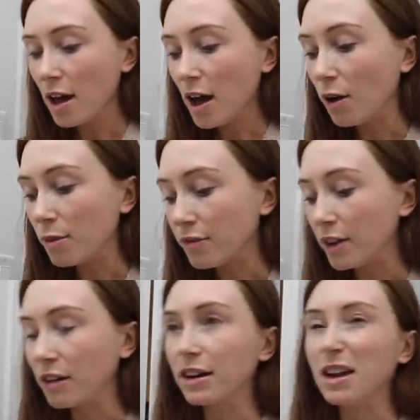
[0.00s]
how I'm
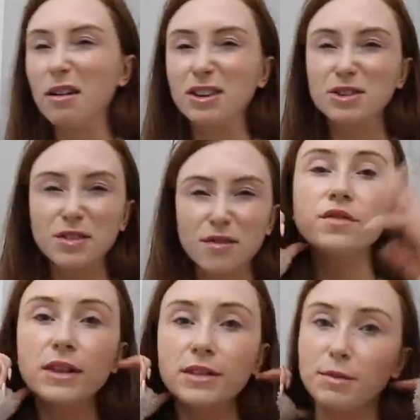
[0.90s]
feeling right now. And it just
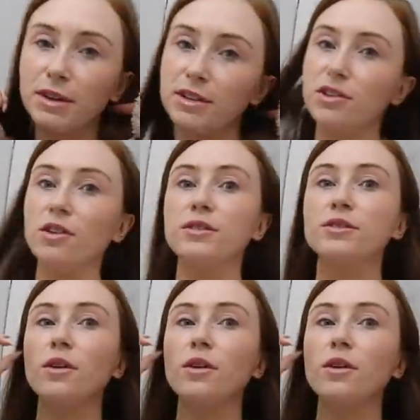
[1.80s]
feels a bit dull.